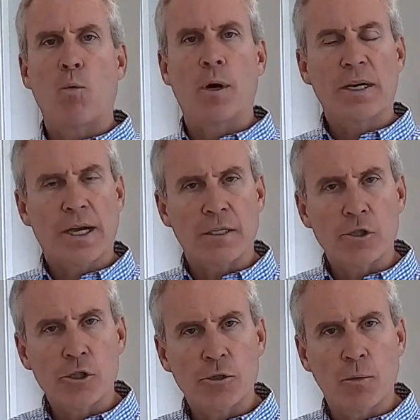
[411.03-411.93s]
what kind of
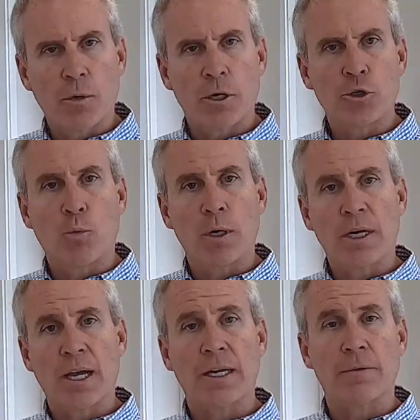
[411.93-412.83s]
storage,
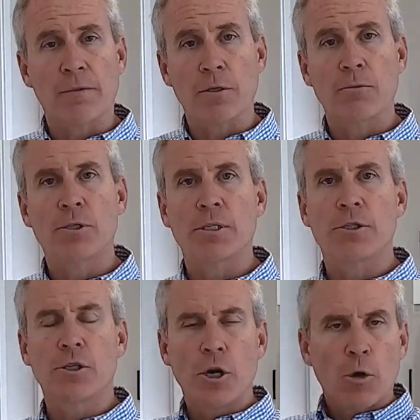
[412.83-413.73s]
what kind of
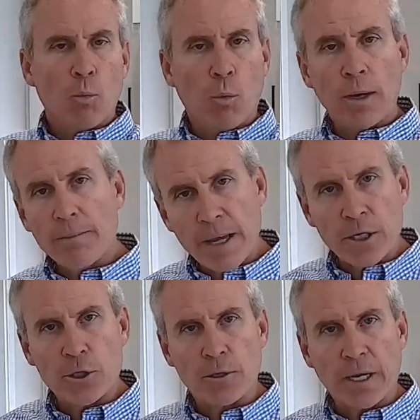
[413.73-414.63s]
usage, what
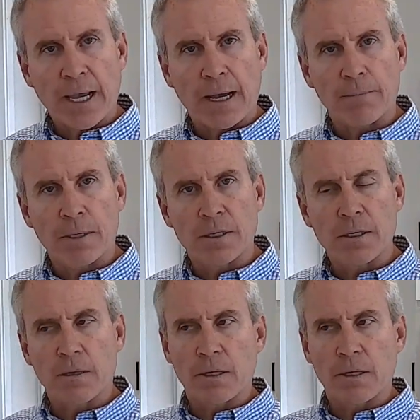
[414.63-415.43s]
makes your cabinet